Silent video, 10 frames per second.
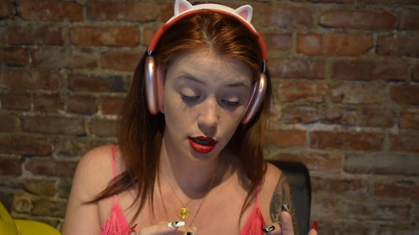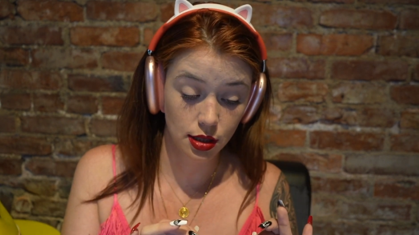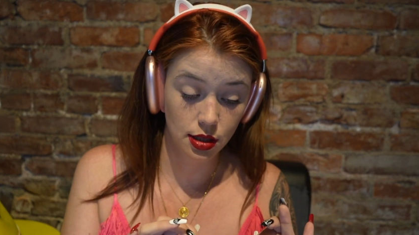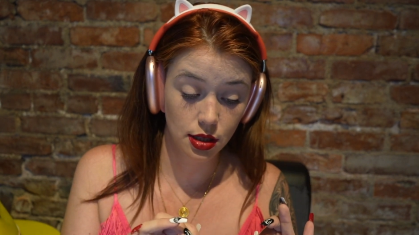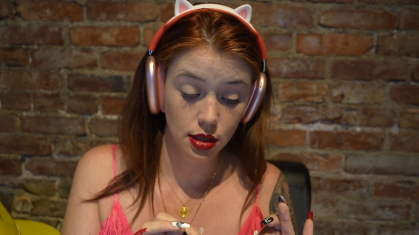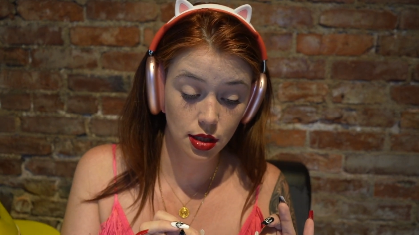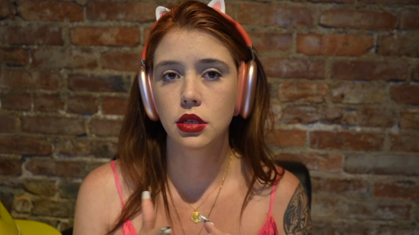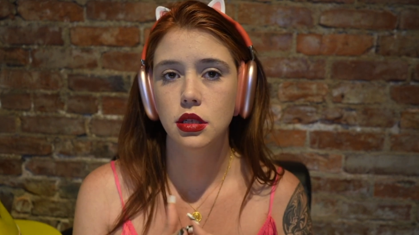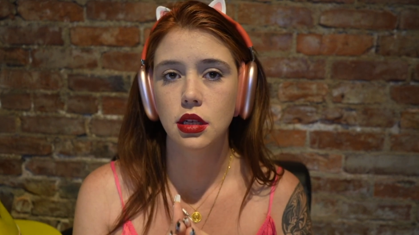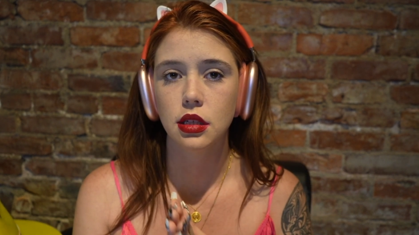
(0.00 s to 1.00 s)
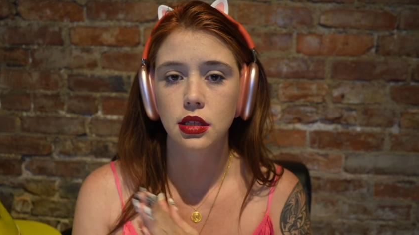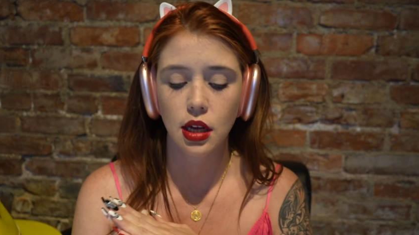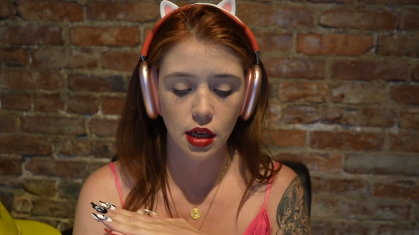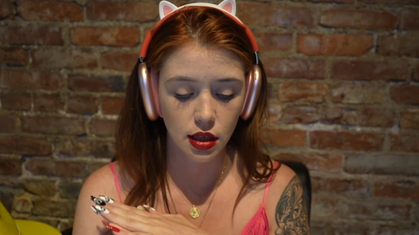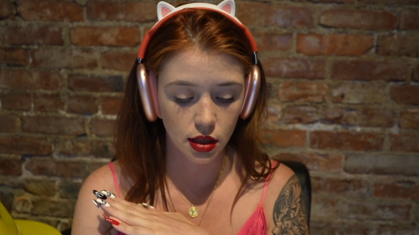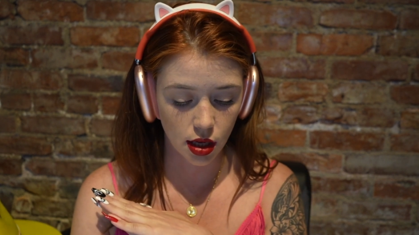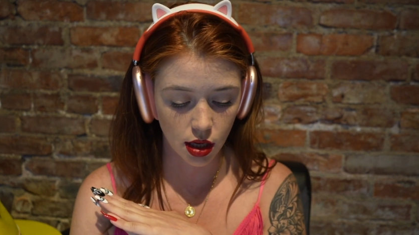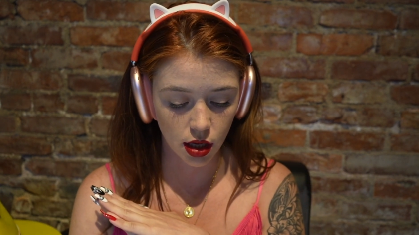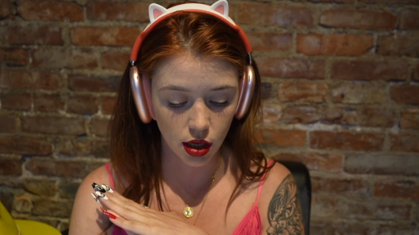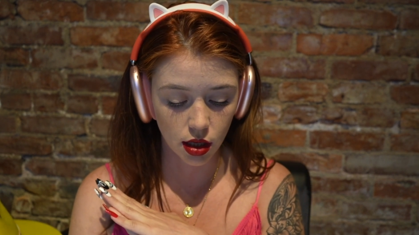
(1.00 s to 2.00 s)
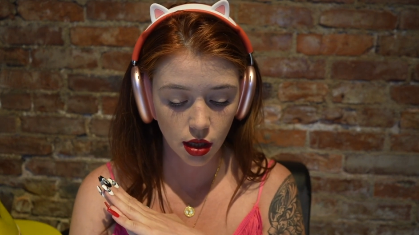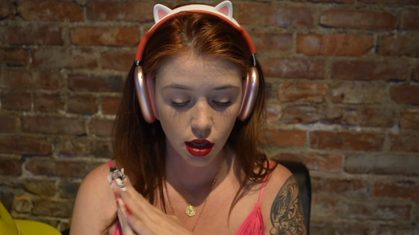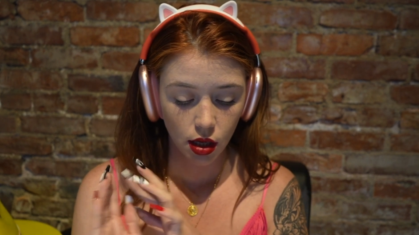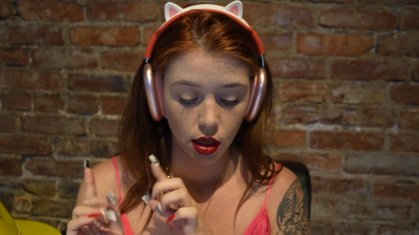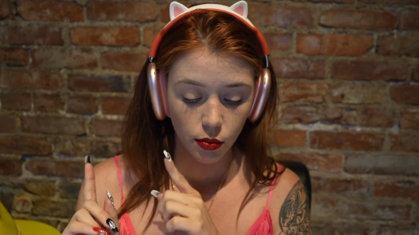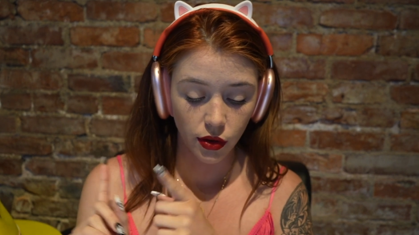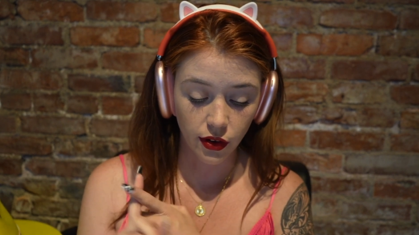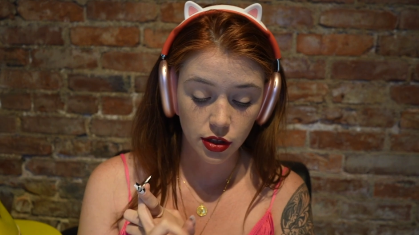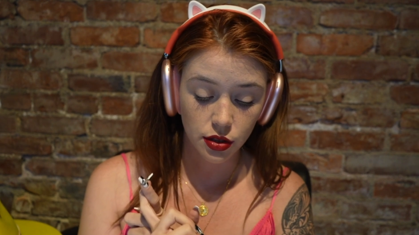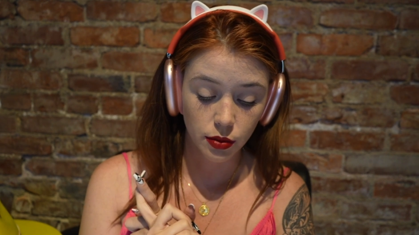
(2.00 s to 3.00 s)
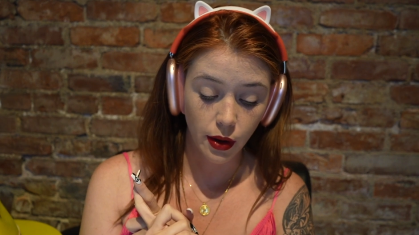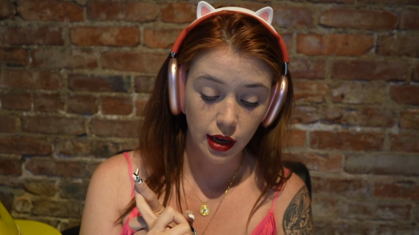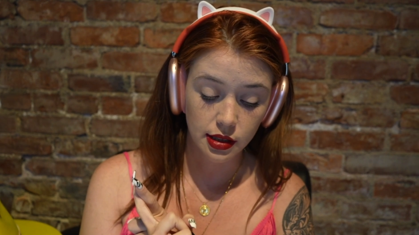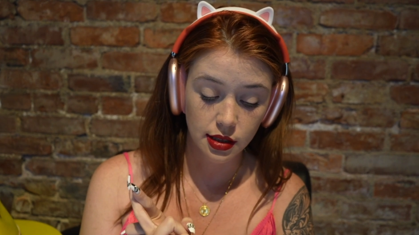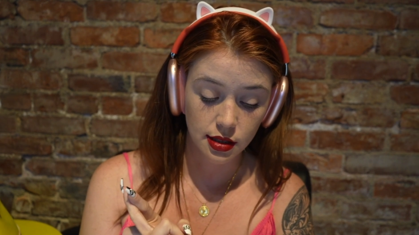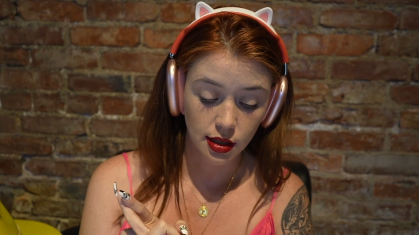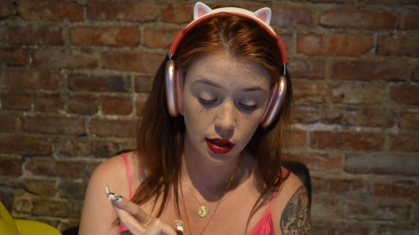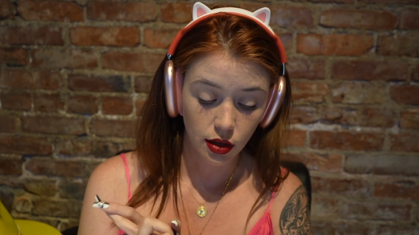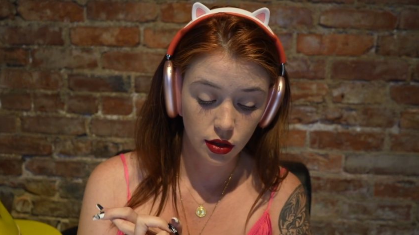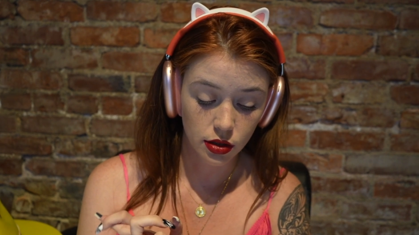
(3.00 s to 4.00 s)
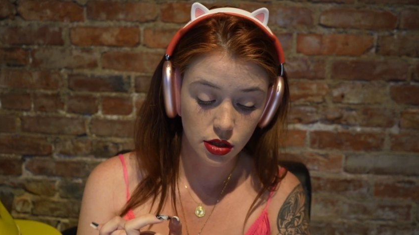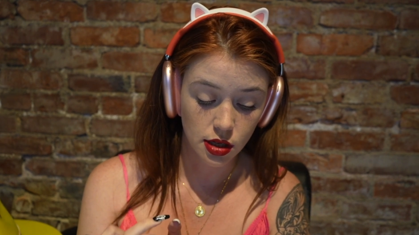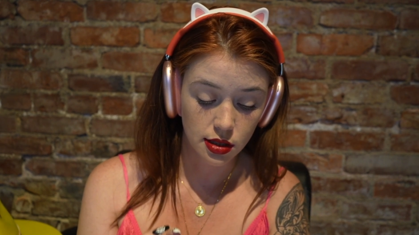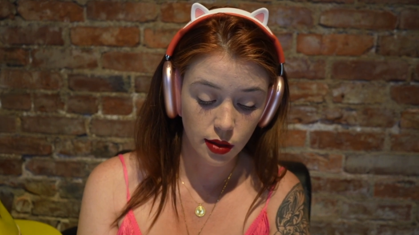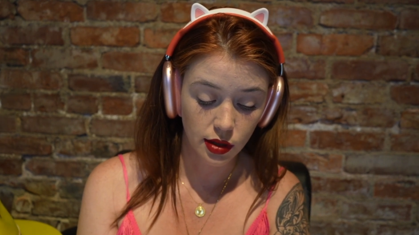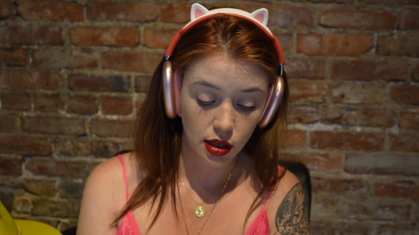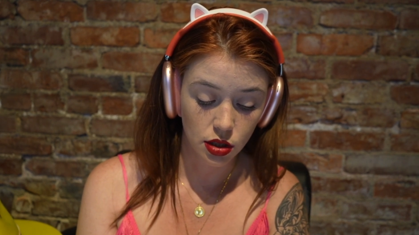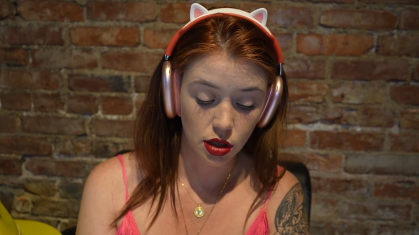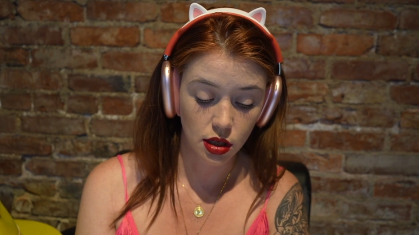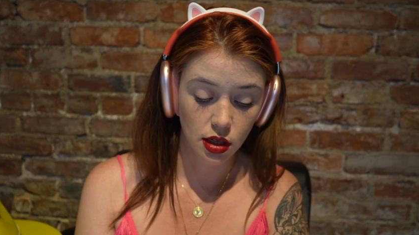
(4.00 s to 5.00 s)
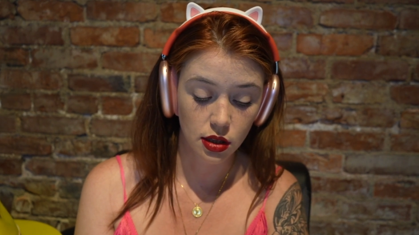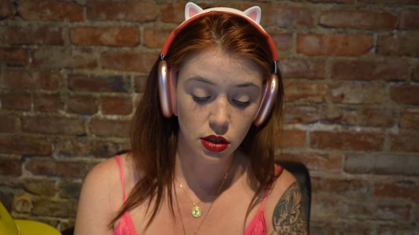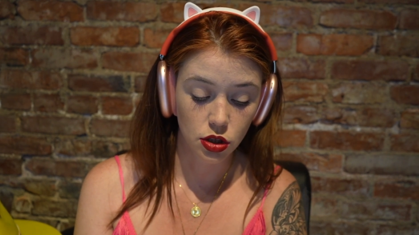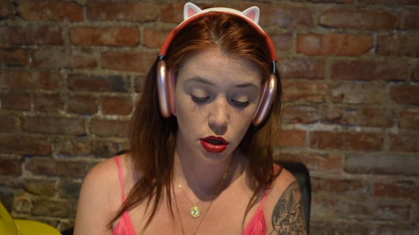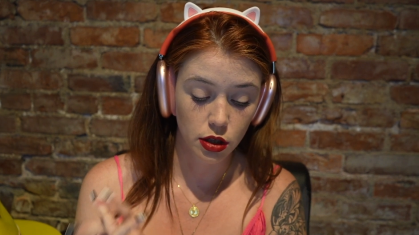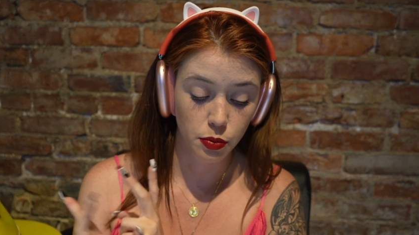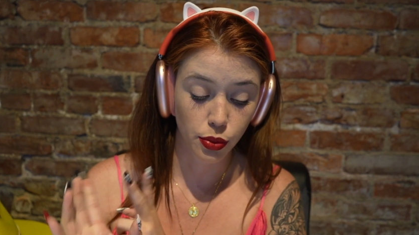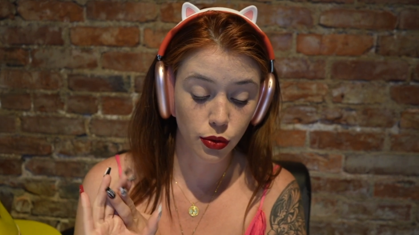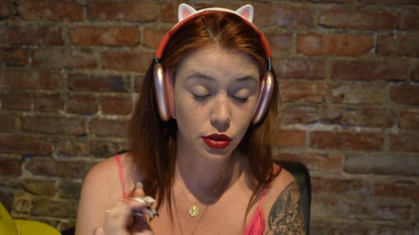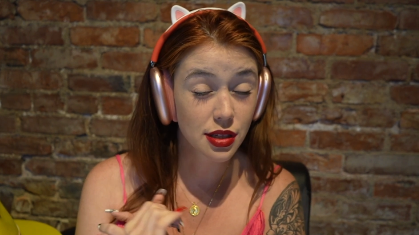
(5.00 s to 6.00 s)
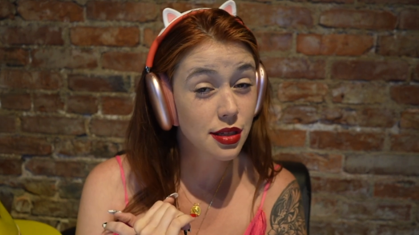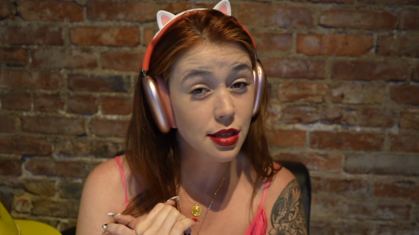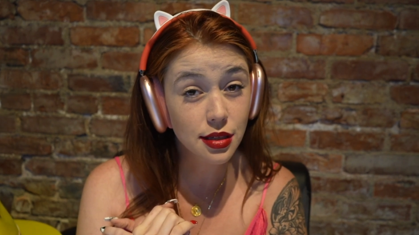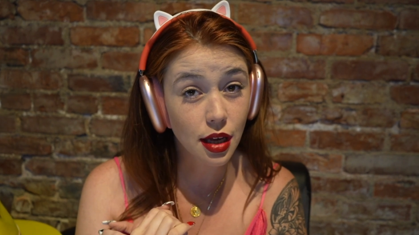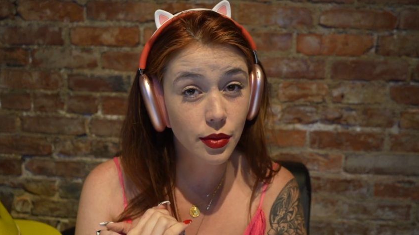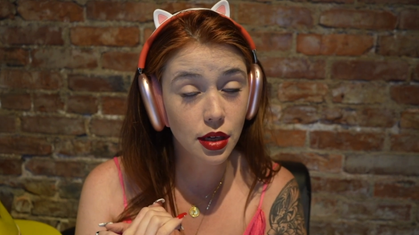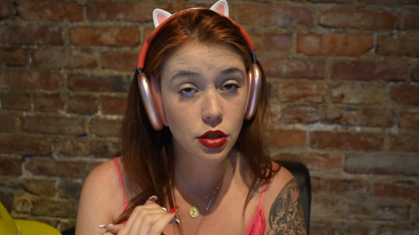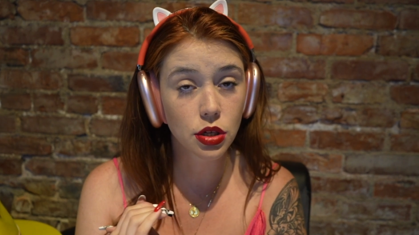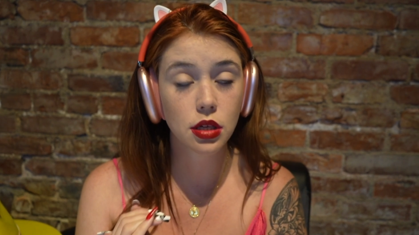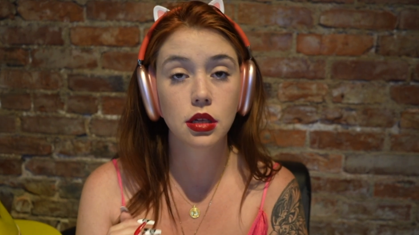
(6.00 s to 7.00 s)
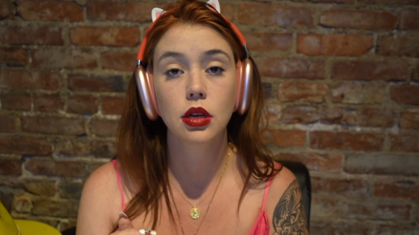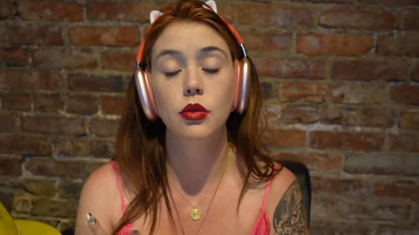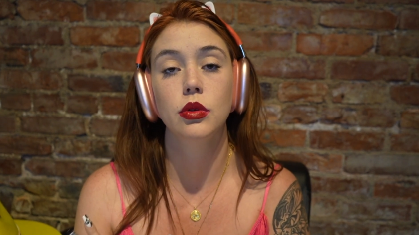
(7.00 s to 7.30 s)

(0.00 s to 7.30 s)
I just need to take the professional practice in psychology examination and the jurisprudence examination,